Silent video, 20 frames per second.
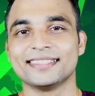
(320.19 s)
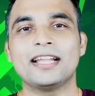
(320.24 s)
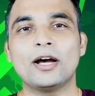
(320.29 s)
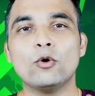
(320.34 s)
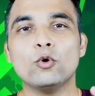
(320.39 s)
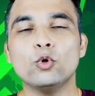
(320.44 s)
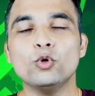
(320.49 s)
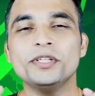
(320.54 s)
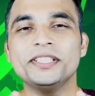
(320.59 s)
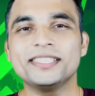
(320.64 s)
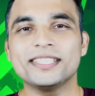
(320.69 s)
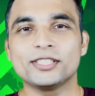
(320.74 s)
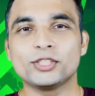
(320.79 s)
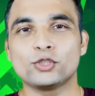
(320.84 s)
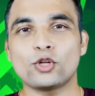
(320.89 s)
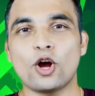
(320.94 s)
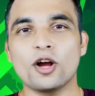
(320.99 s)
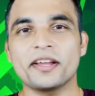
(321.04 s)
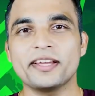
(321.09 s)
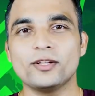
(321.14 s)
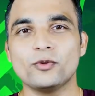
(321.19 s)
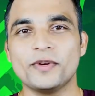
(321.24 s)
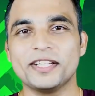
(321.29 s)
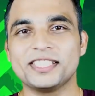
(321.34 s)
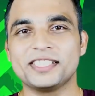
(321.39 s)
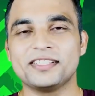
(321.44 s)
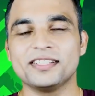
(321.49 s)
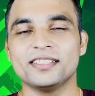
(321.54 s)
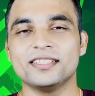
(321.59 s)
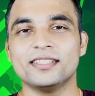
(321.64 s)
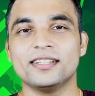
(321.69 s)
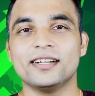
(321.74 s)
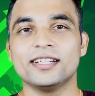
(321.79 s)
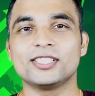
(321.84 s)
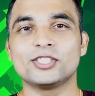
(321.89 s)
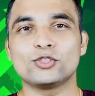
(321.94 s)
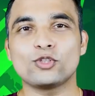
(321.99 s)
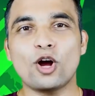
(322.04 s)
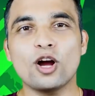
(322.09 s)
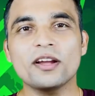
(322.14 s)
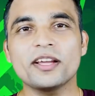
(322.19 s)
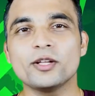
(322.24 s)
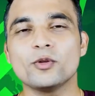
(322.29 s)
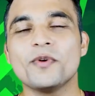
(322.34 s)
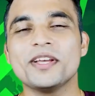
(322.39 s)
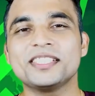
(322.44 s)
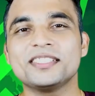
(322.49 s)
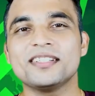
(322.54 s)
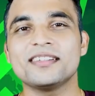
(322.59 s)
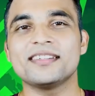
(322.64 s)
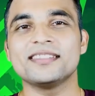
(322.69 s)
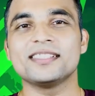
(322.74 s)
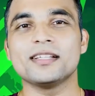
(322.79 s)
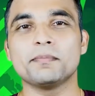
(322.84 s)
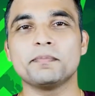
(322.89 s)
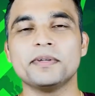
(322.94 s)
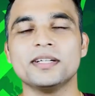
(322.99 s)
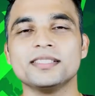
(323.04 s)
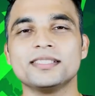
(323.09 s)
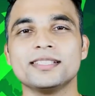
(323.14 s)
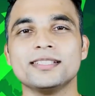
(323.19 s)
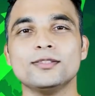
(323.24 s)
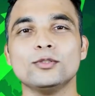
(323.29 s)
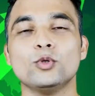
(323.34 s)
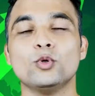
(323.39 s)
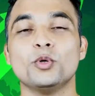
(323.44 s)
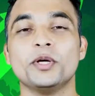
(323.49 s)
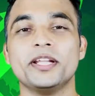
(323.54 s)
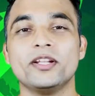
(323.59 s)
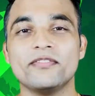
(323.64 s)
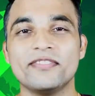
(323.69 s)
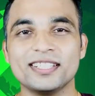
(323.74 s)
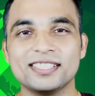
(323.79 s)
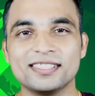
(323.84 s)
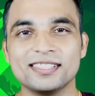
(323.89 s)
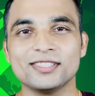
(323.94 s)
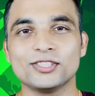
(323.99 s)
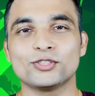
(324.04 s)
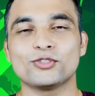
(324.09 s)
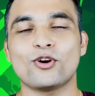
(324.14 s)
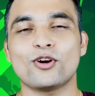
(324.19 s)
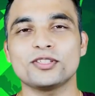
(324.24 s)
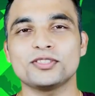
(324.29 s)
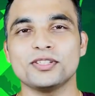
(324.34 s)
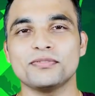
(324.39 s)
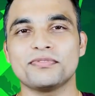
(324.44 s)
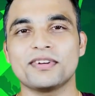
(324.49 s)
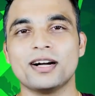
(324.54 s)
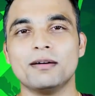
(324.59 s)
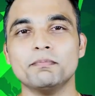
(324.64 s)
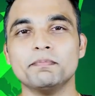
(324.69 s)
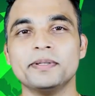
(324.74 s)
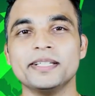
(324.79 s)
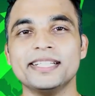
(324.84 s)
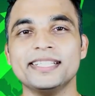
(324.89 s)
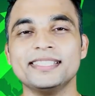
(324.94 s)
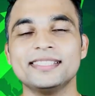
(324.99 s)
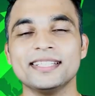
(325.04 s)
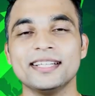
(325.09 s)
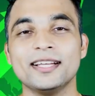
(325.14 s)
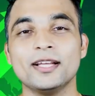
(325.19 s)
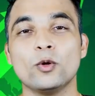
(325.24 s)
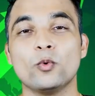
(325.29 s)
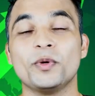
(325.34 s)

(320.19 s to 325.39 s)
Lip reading: Now, who is a stock investor? A stock investor is a person who invests in stocks of companies